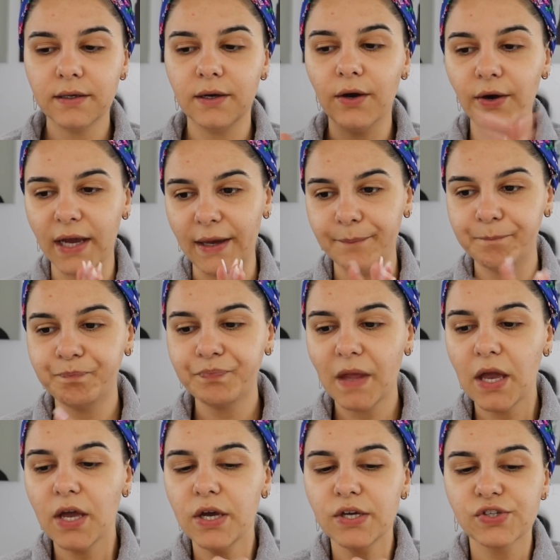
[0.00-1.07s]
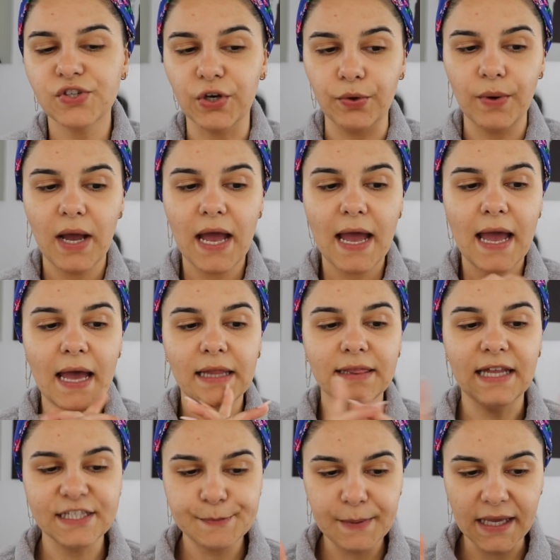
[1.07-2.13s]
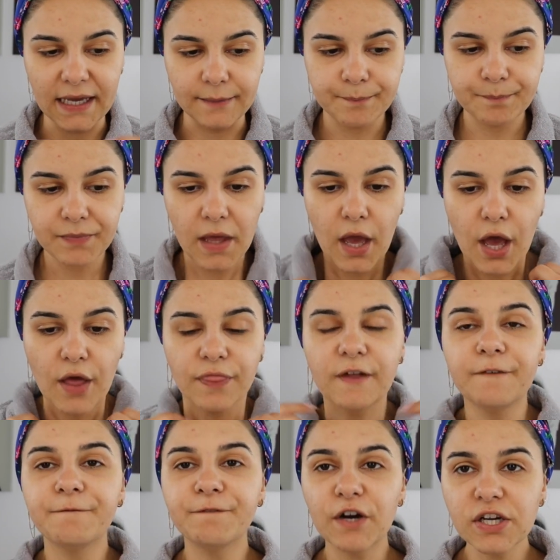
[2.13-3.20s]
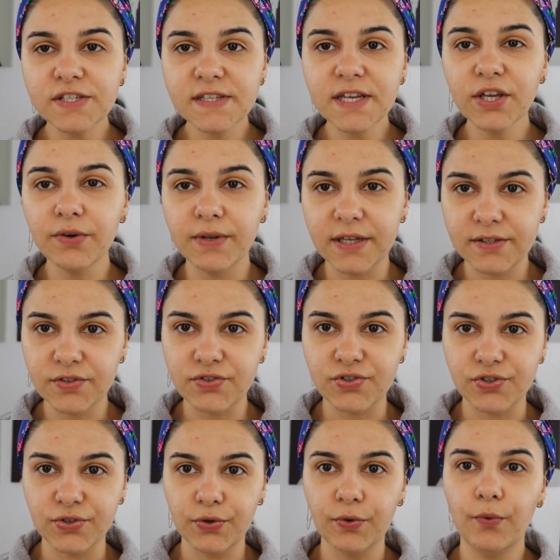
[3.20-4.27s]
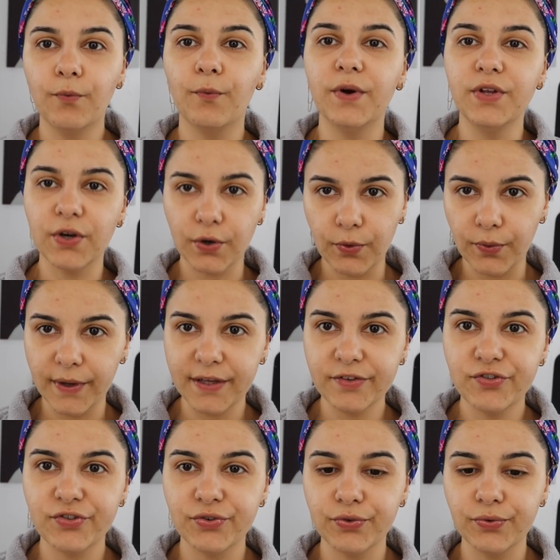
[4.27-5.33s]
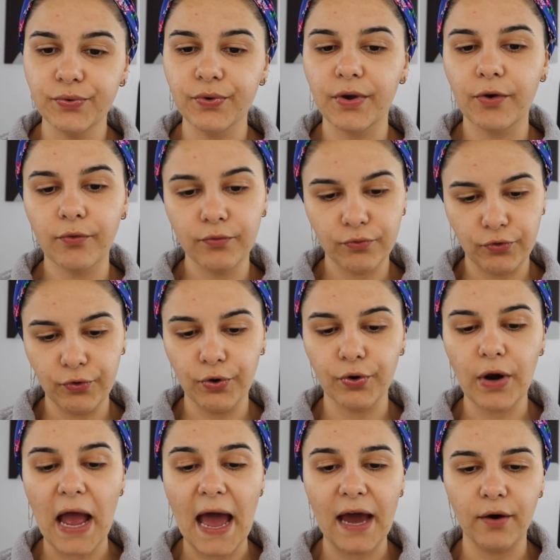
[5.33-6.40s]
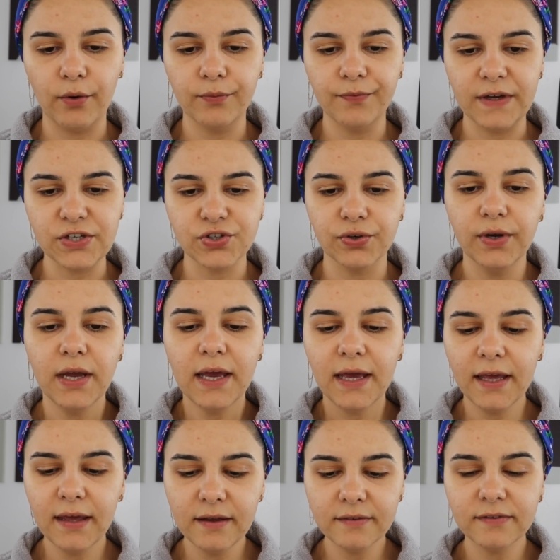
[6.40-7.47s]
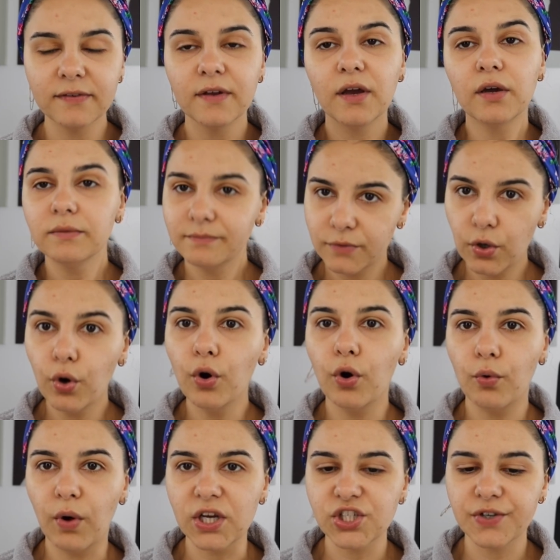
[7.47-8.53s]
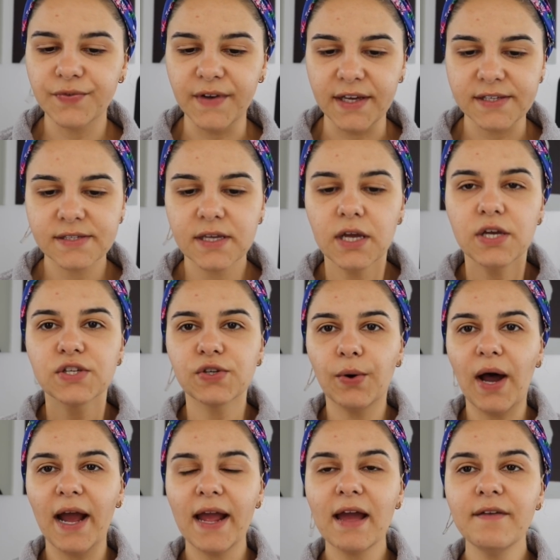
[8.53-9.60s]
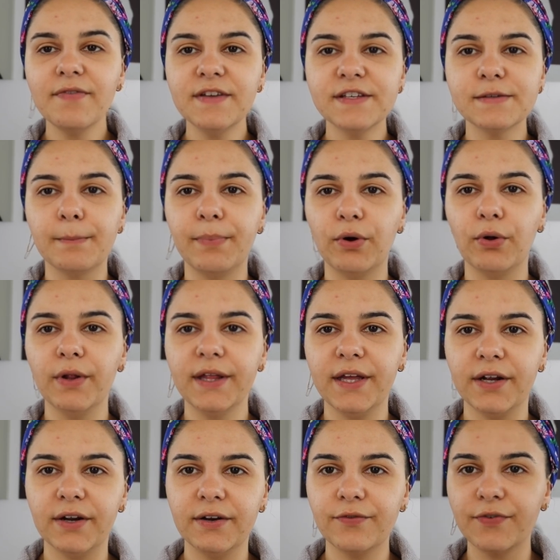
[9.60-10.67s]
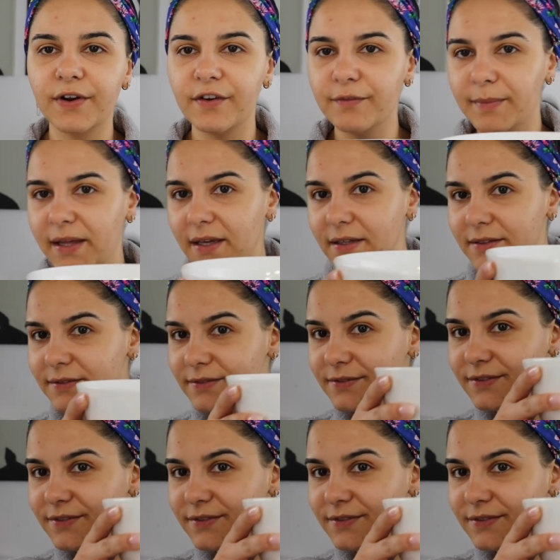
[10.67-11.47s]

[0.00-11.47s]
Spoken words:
Okay, so let's begin. The first thing you need to do when you're going to do your at-home facial is wash your face. So I have this bowl here in front of me,